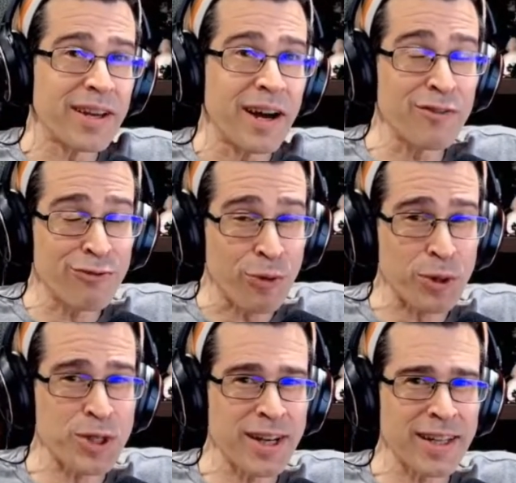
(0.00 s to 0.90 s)

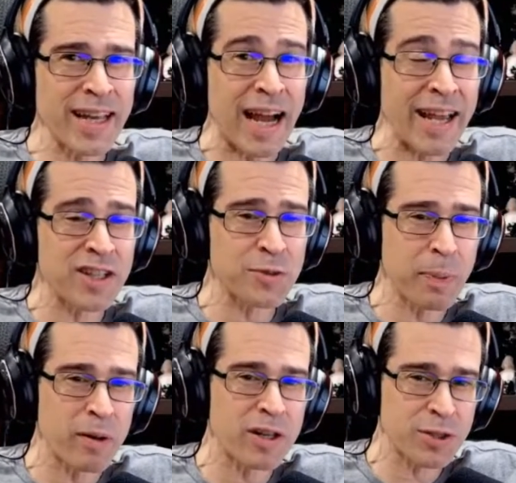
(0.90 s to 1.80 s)
Unfortunately, I
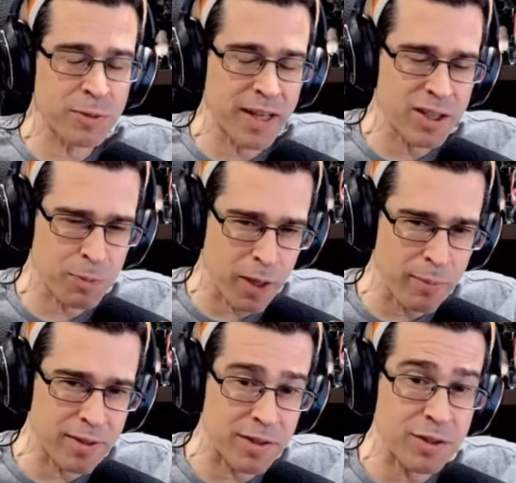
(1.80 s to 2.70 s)

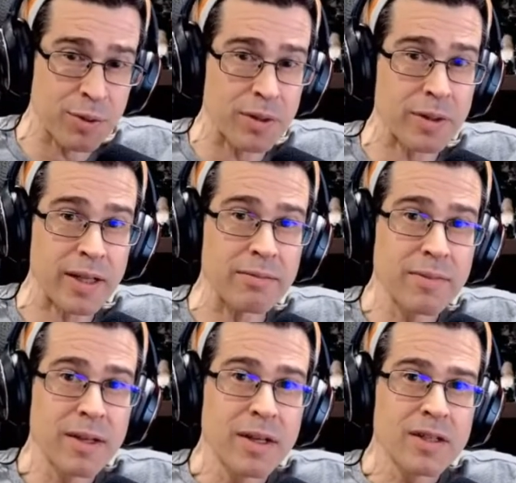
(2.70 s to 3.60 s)
experimented too early.
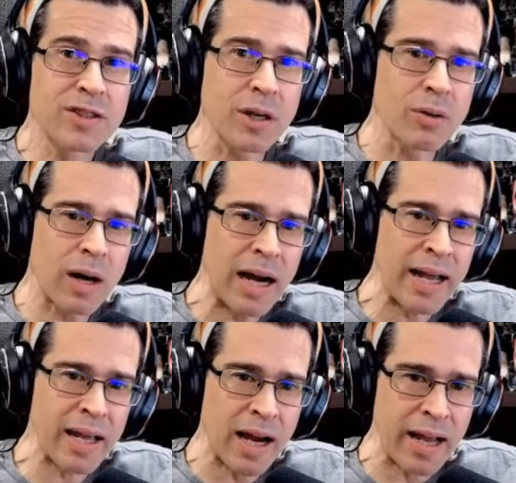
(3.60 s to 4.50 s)
So
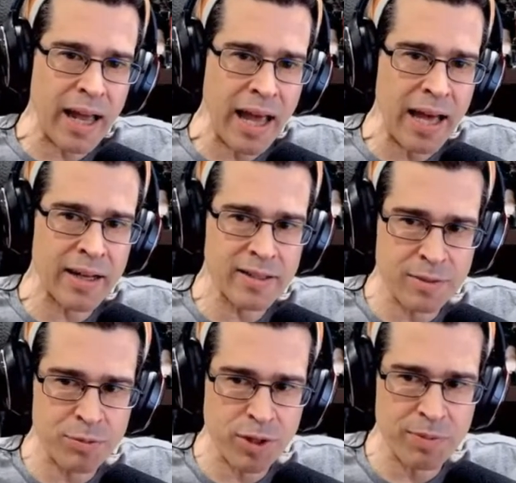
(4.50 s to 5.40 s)
I had a
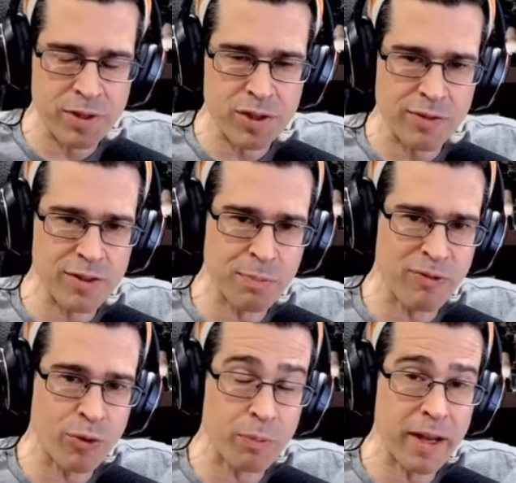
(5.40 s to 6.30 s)
subscription service
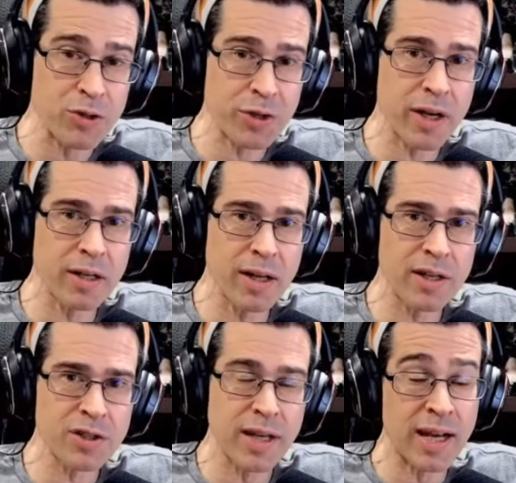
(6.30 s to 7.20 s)
before Patreon
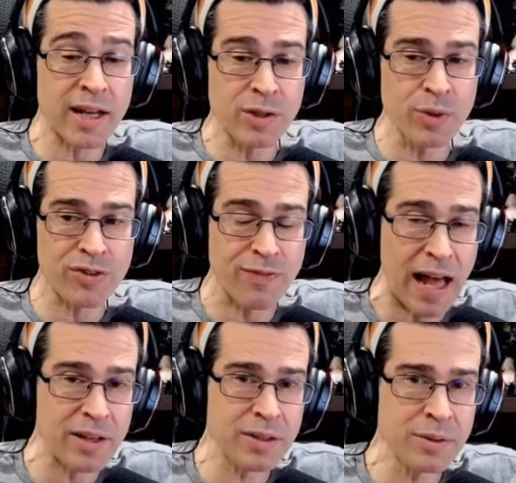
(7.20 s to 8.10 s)
launched, and I knew its
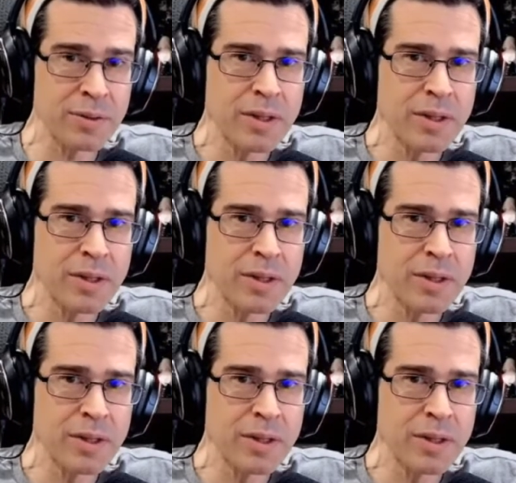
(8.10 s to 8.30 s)
value,